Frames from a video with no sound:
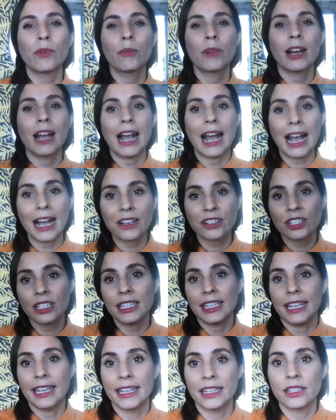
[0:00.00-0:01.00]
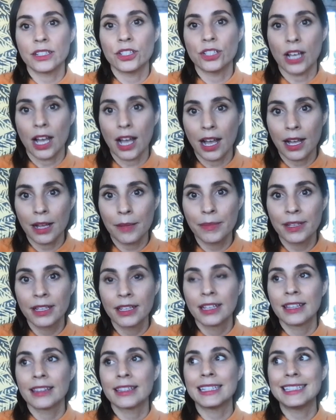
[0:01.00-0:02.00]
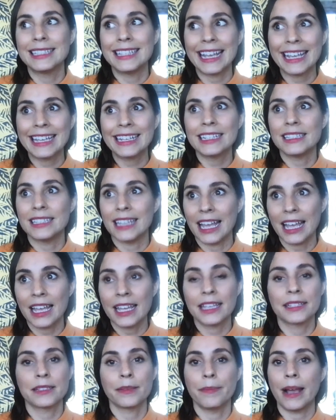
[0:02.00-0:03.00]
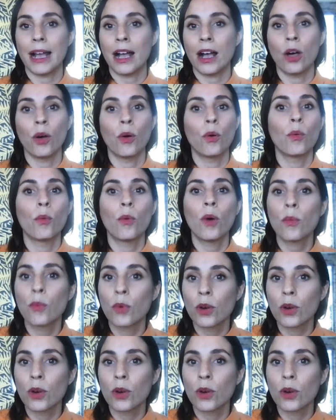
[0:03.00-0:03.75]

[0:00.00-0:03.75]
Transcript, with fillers: when we're actually in a job, the day to day is about what